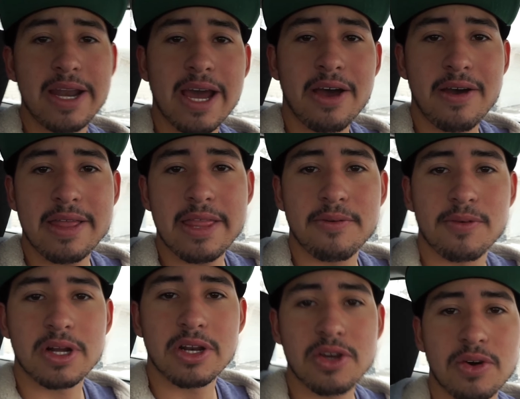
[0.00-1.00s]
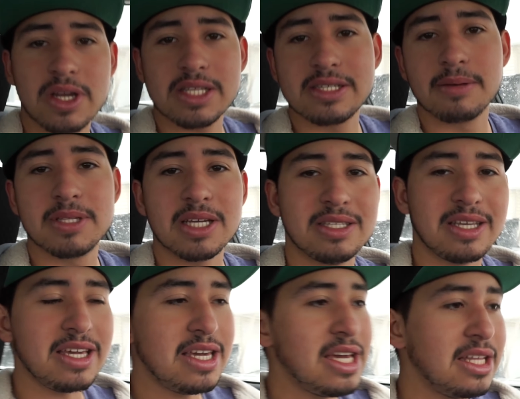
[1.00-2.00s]
now, and then we're going to go get something to
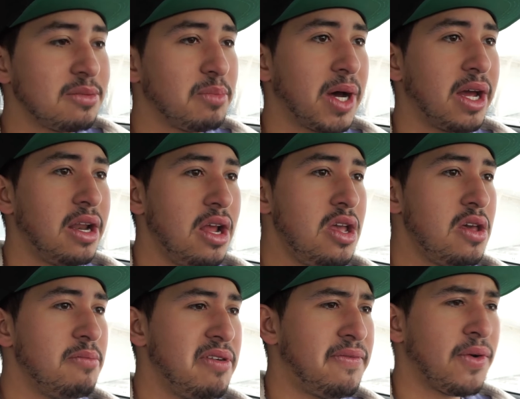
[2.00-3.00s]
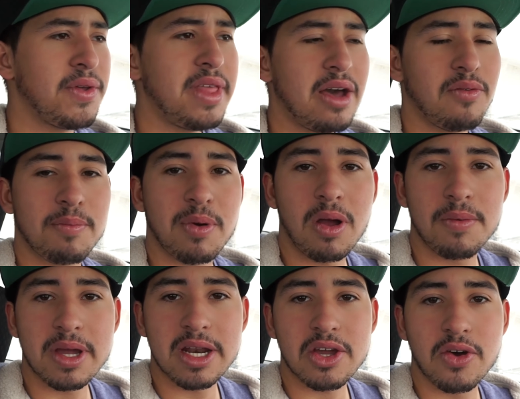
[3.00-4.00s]
eat, but before that, we're
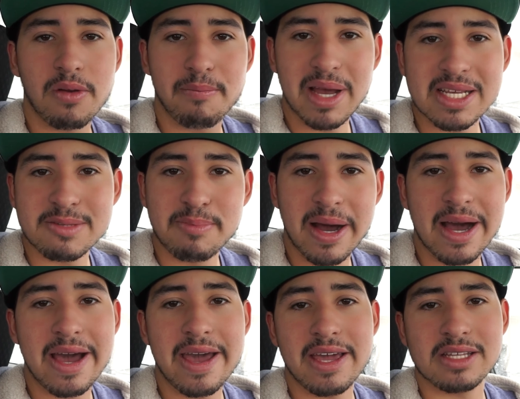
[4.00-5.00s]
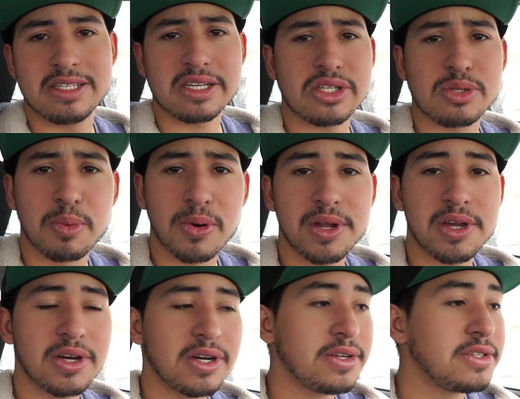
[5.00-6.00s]
probably going to go to Best Buy, Dick's Sporting
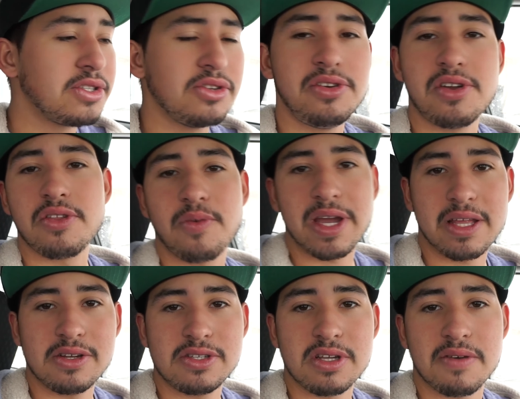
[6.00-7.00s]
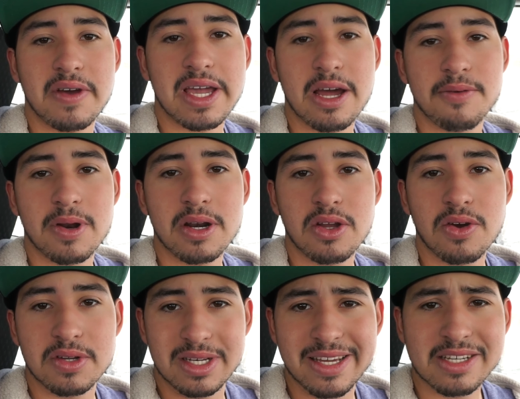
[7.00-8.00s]
Goods, you know, the regular stuff. I kind of want to go
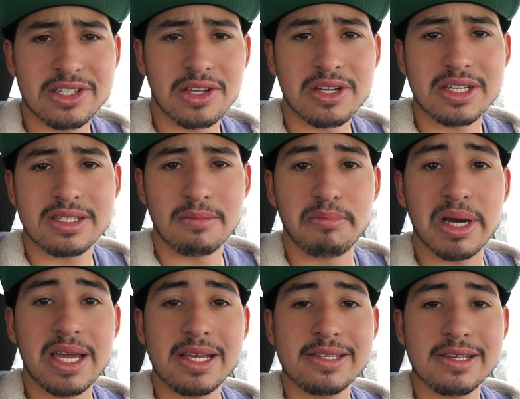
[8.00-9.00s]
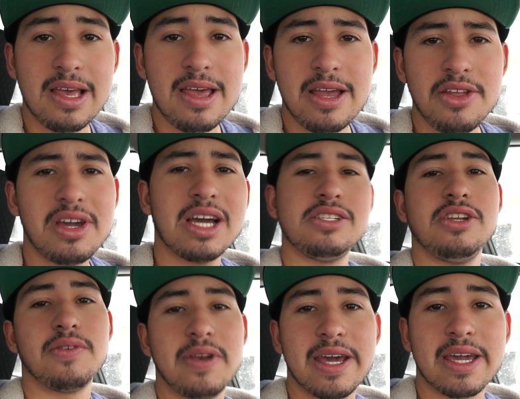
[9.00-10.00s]
to Dick's to look at some bikes. You guys
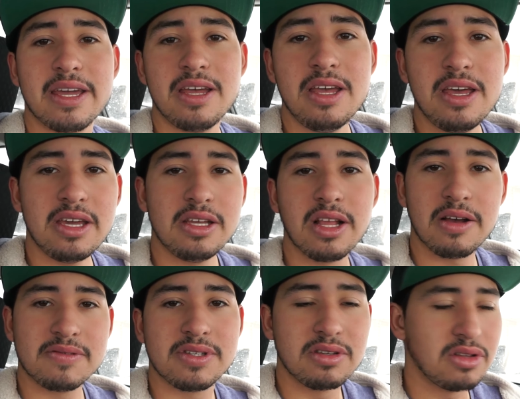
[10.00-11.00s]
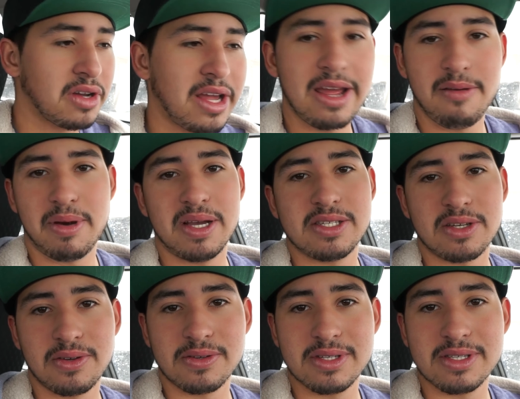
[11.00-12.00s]
know Nick. He loves looking at
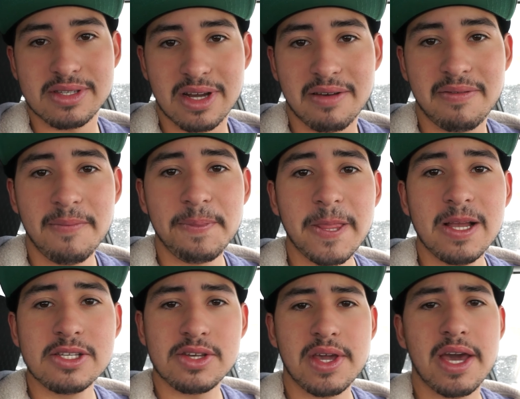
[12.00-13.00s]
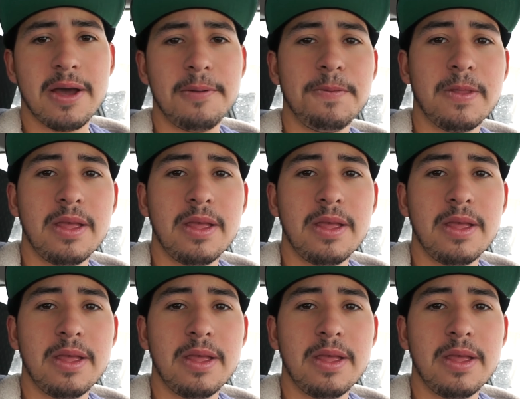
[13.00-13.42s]
bicycles and stuff. So yeah,